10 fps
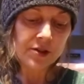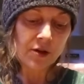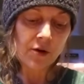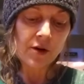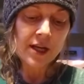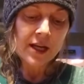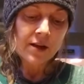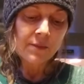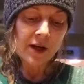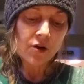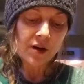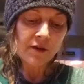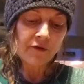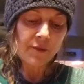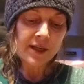So by
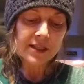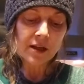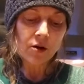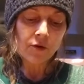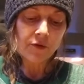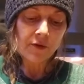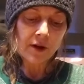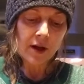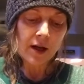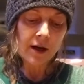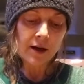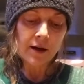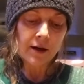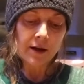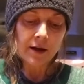cooking for myself, I
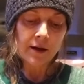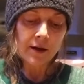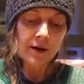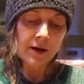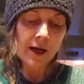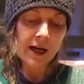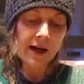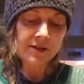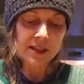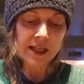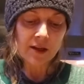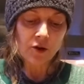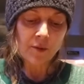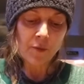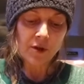have to take a
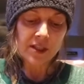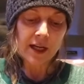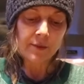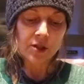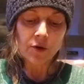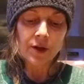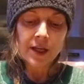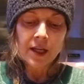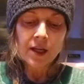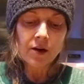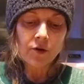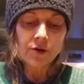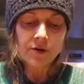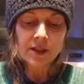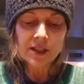little bit more time. So,
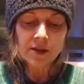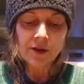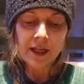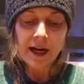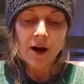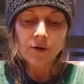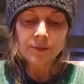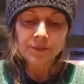you can still eat out,